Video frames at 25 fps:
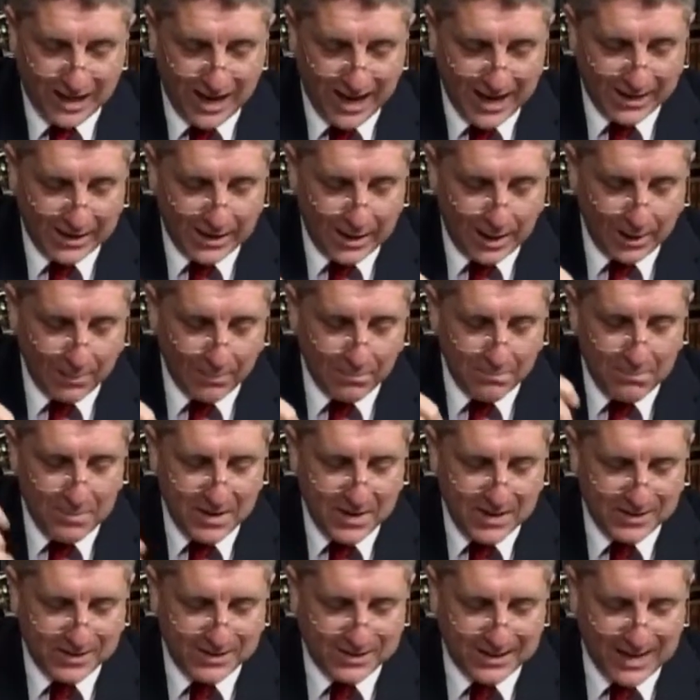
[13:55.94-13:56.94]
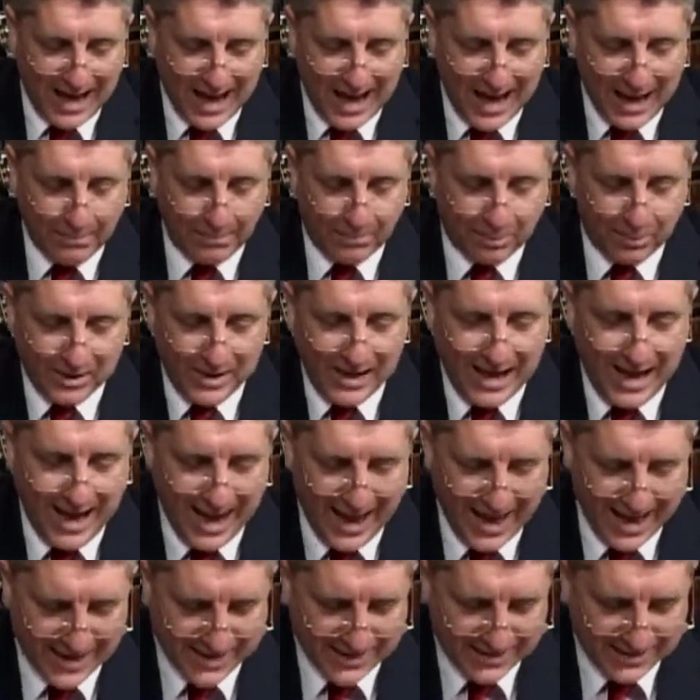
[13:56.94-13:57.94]
had
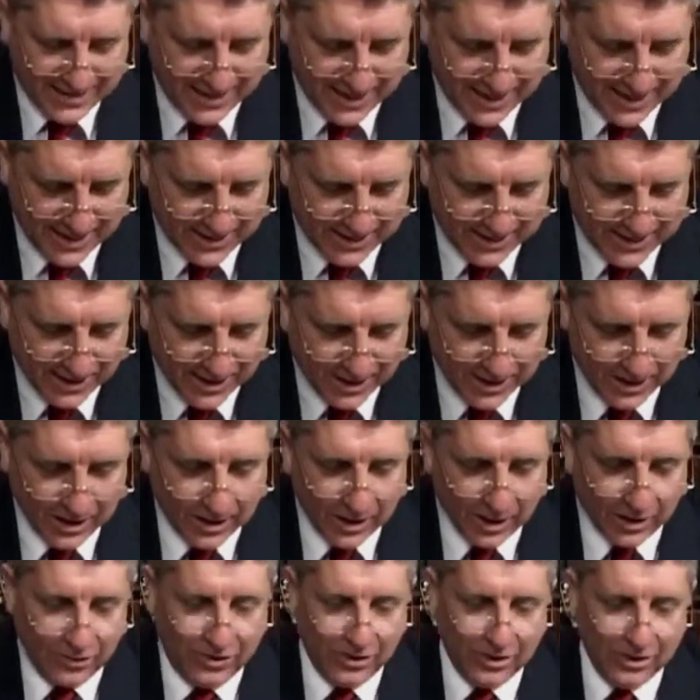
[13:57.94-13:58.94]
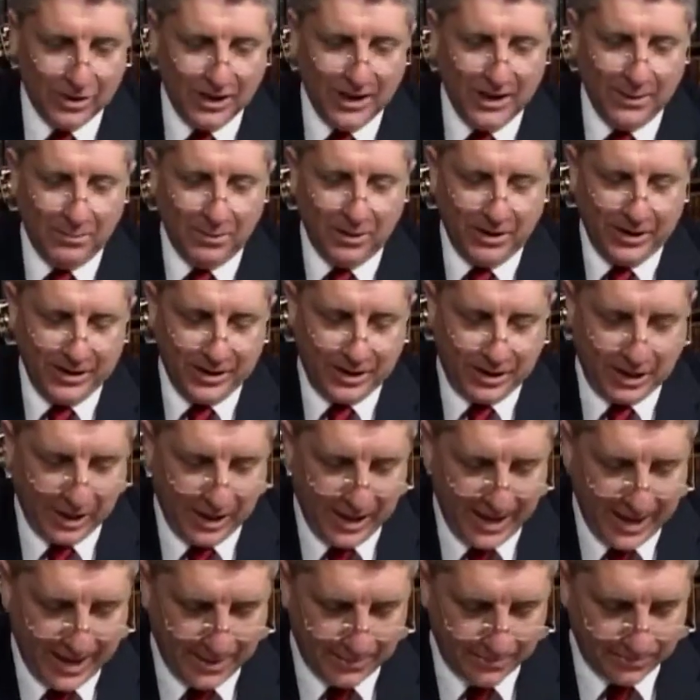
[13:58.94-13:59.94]
misapprehended the liberty
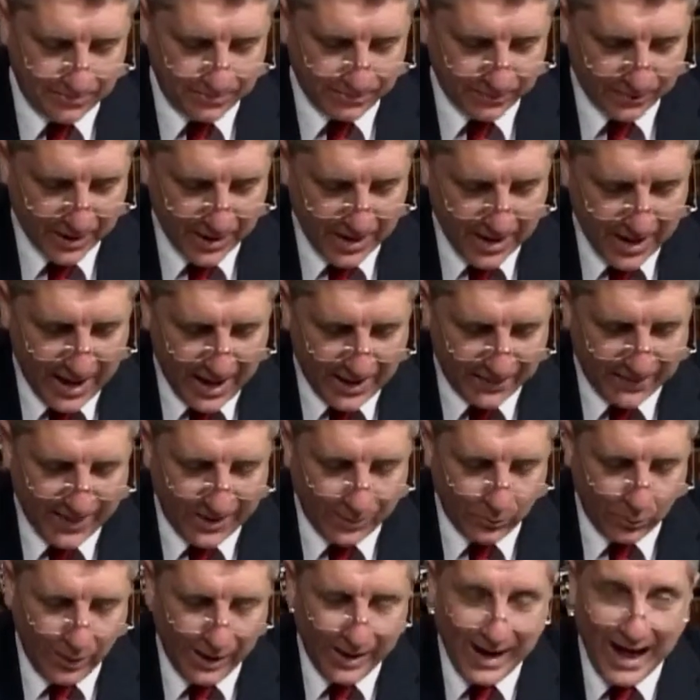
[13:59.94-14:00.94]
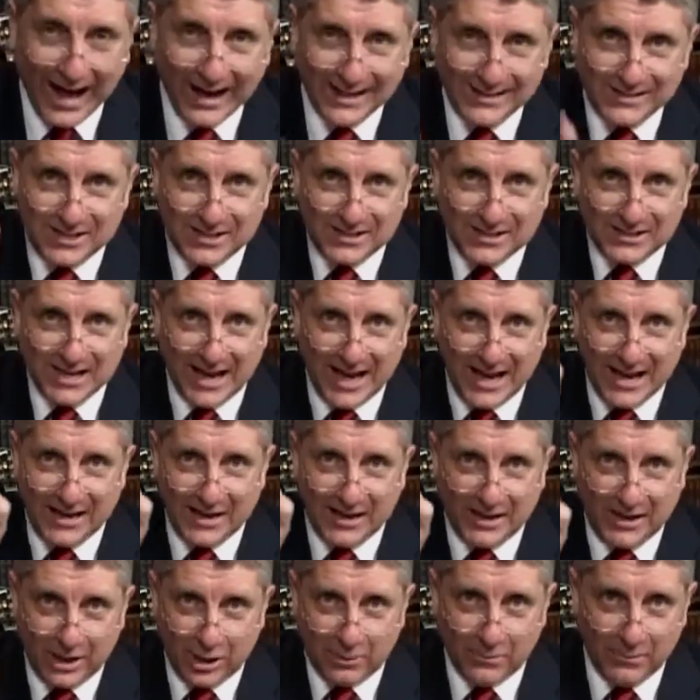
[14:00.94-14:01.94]
claim. And they went on to say,
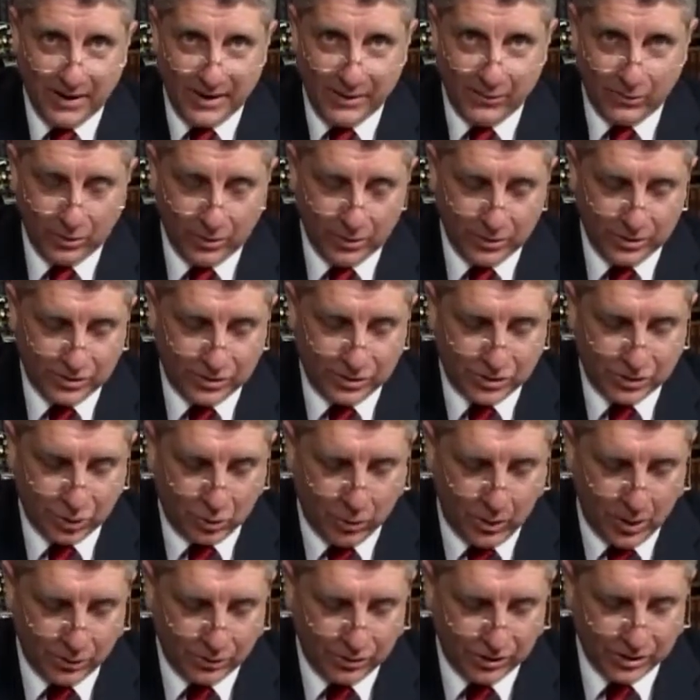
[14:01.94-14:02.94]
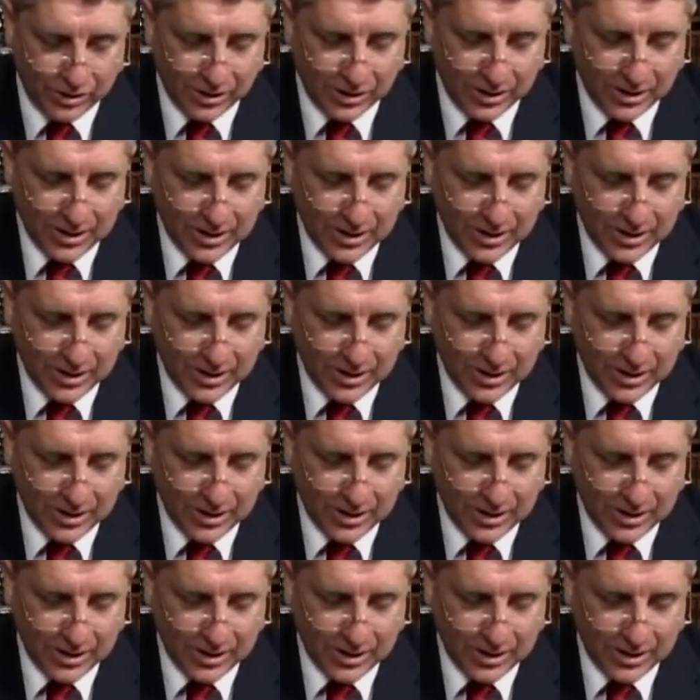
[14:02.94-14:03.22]
hear my words, quote,